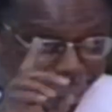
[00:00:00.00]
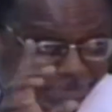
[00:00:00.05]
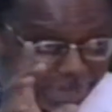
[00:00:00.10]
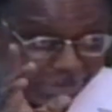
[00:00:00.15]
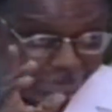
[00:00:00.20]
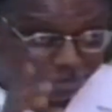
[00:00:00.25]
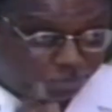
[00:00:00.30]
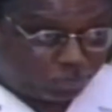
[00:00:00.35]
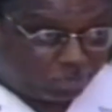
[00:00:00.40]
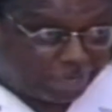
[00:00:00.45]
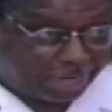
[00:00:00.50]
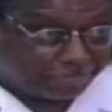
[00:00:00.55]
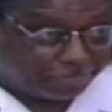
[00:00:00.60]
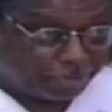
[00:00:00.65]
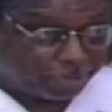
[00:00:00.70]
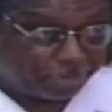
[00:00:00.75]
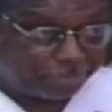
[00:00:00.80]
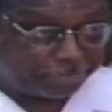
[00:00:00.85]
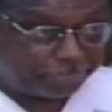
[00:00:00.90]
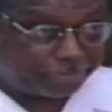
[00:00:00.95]
if not two
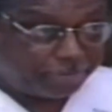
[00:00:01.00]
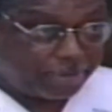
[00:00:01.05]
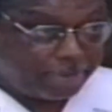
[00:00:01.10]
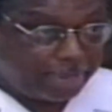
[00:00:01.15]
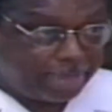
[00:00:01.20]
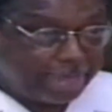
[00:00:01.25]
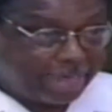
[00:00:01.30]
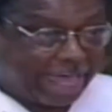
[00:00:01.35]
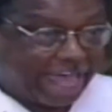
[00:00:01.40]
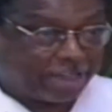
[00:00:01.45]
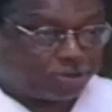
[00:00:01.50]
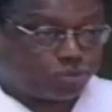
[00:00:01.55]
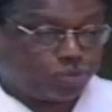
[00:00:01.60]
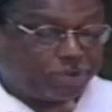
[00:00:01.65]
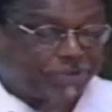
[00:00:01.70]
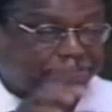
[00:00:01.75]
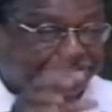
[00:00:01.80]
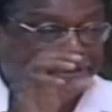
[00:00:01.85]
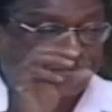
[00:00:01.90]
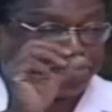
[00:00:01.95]
levels at
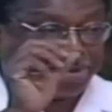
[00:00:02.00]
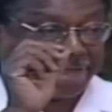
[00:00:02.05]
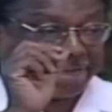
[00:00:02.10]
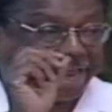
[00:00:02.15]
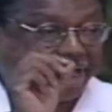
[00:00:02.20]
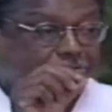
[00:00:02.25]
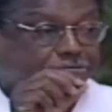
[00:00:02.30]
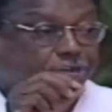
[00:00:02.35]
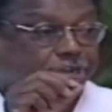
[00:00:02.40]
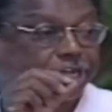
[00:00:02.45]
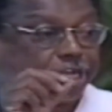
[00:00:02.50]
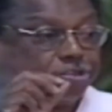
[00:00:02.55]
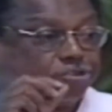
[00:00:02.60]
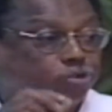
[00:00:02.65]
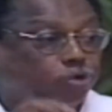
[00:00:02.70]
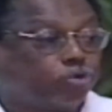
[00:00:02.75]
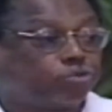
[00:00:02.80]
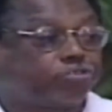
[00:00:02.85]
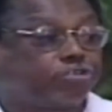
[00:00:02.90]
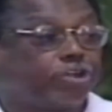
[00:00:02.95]
which the Pan-African
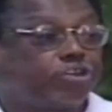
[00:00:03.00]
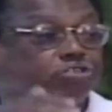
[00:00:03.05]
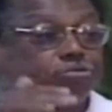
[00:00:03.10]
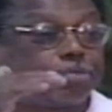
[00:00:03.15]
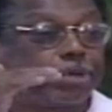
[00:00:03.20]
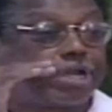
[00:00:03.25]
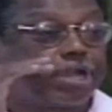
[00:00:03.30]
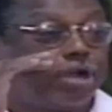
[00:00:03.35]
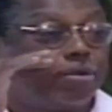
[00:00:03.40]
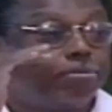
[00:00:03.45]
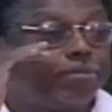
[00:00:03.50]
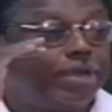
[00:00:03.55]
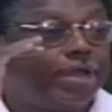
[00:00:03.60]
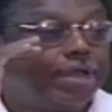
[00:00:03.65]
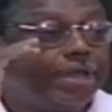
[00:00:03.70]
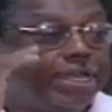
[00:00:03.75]
notions become